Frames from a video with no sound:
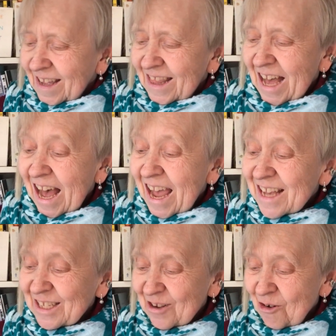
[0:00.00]
The
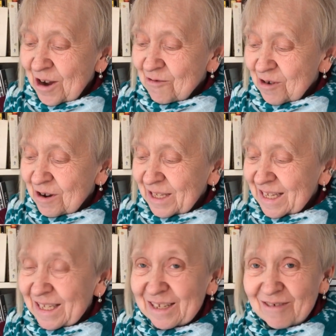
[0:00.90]
highest scoring words
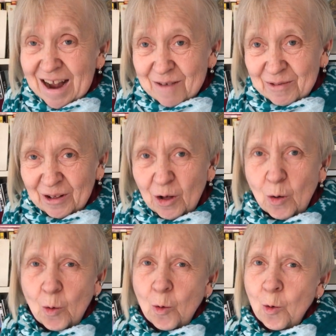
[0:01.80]
in Scrabble.
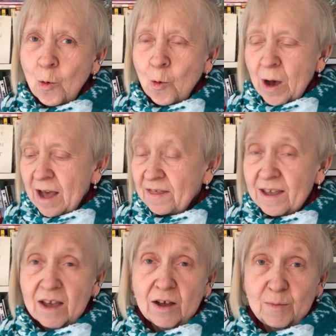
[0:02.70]
Oh, I
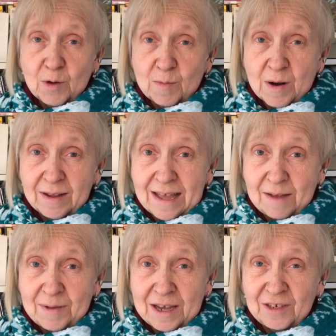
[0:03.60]
think I got to bookmark
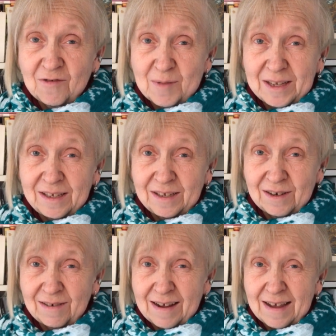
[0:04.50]
that page for my
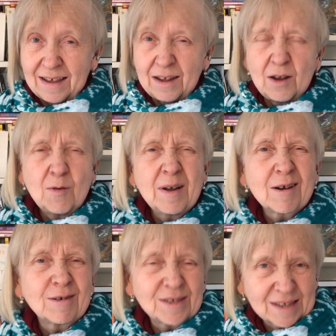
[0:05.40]
sister and I. You know what?
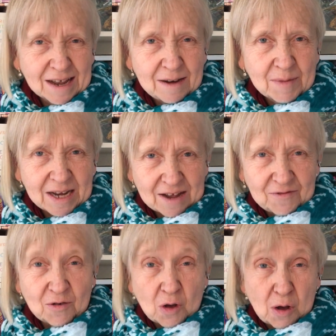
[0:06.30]
Her son, my
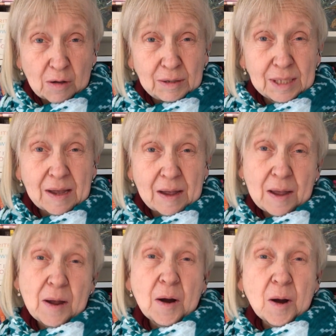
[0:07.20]
nephew, calls
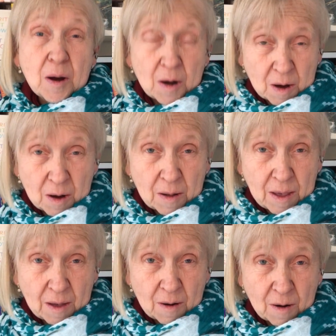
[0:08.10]

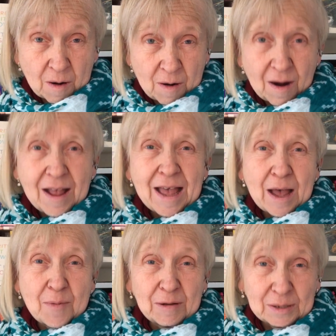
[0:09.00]
her
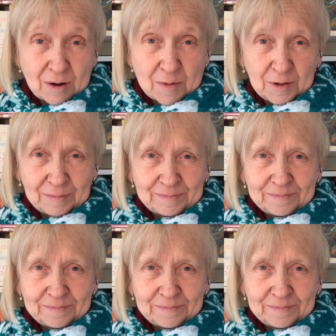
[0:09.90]
about Scrabble.